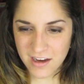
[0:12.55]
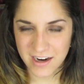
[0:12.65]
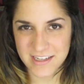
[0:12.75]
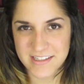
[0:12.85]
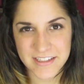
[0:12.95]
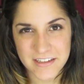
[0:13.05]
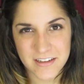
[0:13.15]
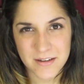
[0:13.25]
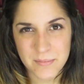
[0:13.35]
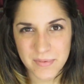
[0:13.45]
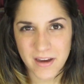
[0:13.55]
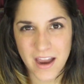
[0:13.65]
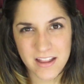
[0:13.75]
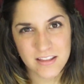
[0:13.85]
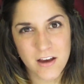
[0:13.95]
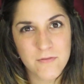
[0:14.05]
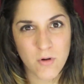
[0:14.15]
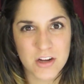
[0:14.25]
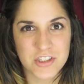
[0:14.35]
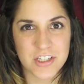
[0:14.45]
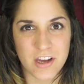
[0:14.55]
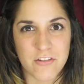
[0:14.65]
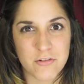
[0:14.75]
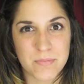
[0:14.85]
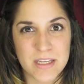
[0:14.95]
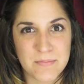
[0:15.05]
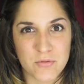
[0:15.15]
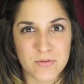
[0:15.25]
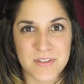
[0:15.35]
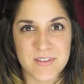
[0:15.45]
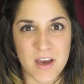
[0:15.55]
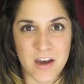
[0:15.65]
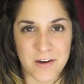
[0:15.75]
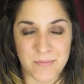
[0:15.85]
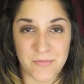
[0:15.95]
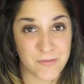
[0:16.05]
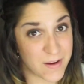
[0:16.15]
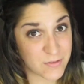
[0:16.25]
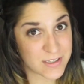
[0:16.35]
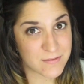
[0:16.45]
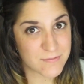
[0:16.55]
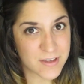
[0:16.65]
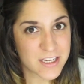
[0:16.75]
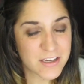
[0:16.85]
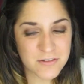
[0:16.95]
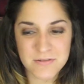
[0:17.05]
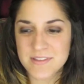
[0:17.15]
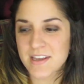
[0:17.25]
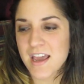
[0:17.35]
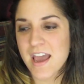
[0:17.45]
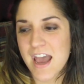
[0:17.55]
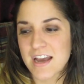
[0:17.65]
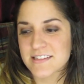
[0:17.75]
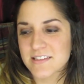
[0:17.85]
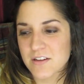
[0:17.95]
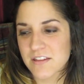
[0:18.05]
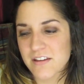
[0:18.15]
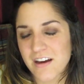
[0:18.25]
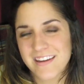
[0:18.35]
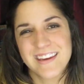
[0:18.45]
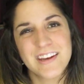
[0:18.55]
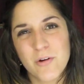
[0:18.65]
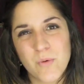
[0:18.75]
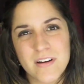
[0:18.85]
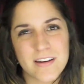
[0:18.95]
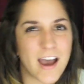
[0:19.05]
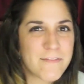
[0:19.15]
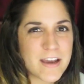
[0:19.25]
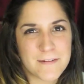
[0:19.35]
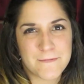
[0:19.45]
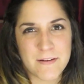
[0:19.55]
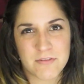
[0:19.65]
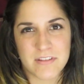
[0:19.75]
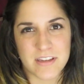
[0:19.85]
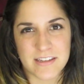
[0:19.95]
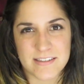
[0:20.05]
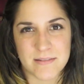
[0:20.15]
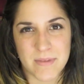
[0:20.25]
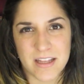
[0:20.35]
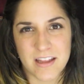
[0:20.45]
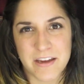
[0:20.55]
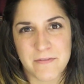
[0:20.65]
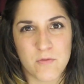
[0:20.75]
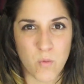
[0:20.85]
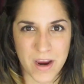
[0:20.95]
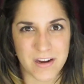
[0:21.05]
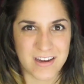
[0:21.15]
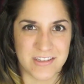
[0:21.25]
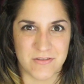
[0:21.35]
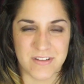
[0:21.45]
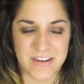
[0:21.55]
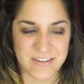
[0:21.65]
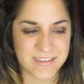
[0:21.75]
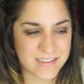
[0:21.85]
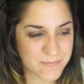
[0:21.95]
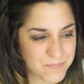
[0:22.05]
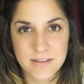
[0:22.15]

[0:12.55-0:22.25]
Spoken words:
idea, but I love watching other people's favorite videos, and so I thought, you know what, I've got favorite things in my life, why not do this?